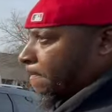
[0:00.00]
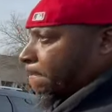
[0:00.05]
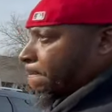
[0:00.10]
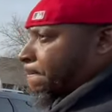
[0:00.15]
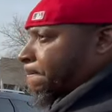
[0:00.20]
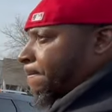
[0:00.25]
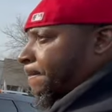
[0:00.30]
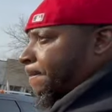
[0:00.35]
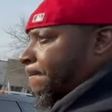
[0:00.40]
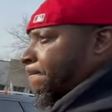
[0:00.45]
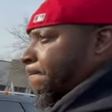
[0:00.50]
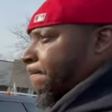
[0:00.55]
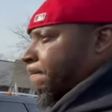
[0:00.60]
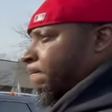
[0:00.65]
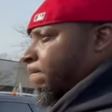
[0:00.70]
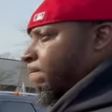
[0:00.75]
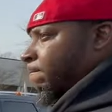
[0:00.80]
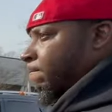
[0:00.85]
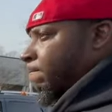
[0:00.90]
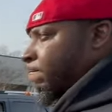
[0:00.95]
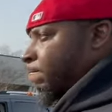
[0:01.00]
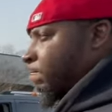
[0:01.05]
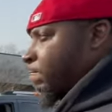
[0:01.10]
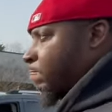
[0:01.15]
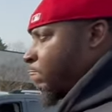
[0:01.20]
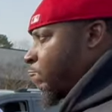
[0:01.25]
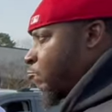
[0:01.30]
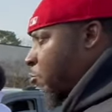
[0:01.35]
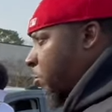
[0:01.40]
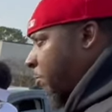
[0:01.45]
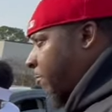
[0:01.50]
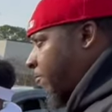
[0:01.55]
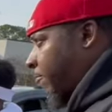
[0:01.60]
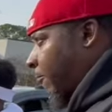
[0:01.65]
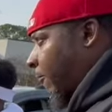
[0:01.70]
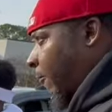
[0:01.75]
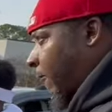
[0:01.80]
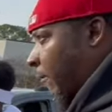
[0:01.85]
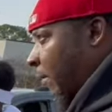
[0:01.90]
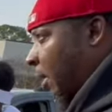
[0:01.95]
This book of the law shall not
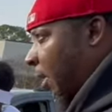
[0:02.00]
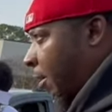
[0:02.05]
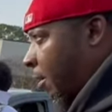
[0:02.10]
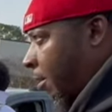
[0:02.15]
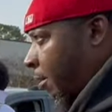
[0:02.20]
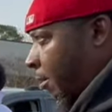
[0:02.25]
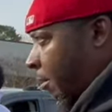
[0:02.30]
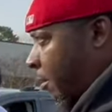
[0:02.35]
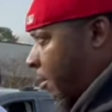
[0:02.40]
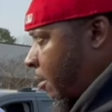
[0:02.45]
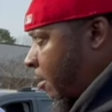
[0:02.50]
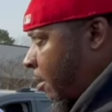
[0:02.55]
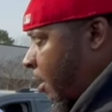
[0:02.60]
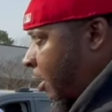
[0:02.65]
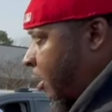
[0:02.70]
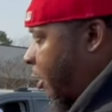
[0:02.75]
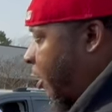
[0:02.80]
depart out of thy mouth.